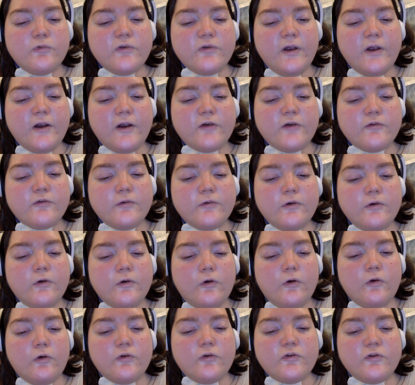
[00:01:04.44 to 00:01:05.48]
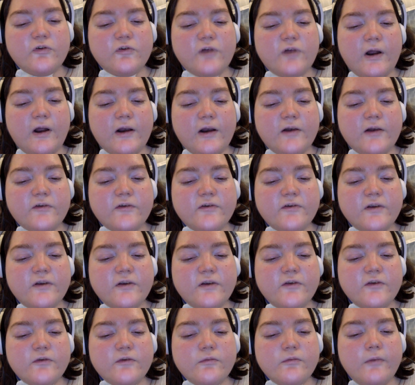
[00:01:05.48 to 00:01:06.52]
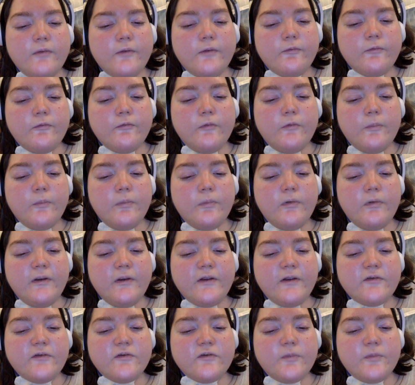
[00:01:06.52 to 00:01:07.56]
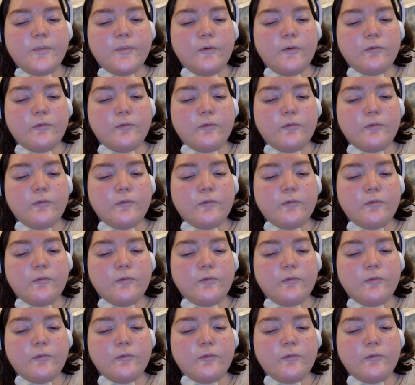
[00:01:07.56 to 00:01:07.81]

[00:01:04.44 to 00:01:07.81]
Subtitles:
extra long styluses with replaceable